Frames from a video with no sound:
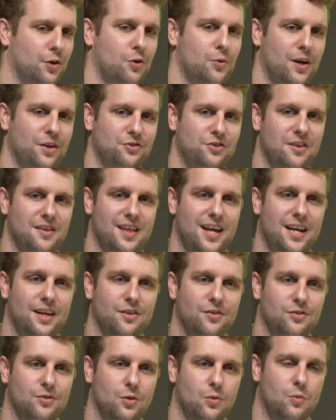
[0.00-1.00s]
if your question to that
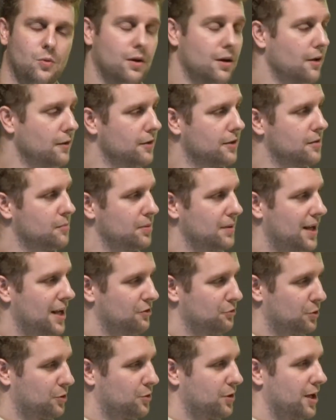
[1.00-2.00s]
is, what are the
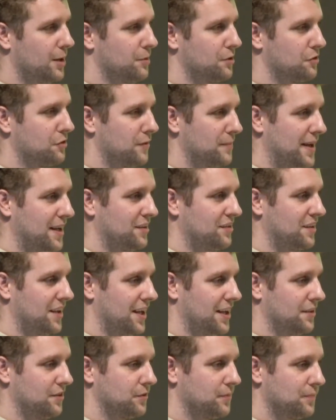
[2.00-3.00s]
compliance requirements for my
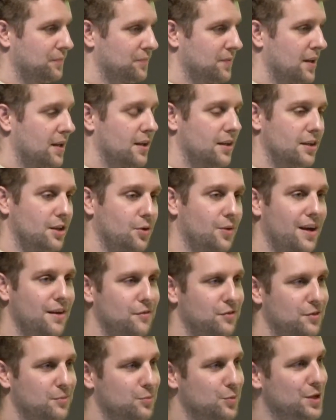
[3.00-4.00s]
site? You
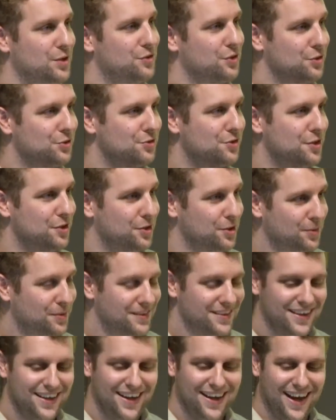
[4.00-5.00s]
have some research to
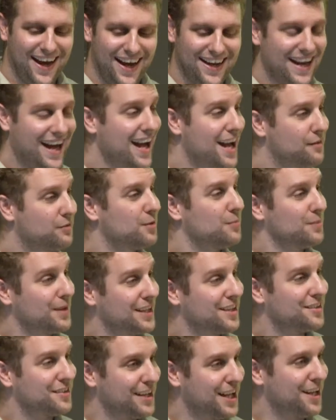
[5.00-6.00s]
do, and I have some
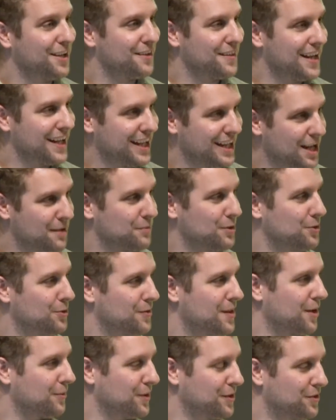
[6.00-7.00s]
links later that can help you
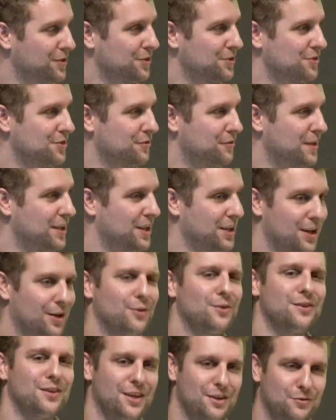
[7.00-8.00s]
do that research to figure
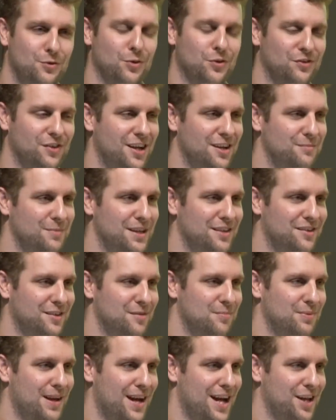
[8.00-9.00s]
out if your site meets
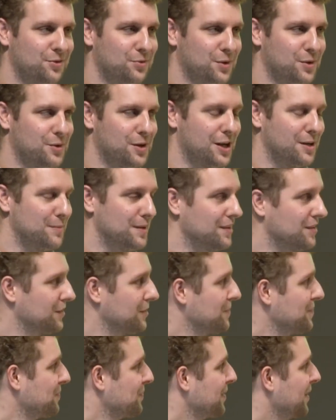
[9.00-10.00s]
compliance
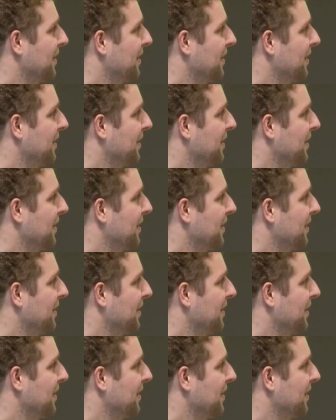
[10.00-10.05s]
requirements.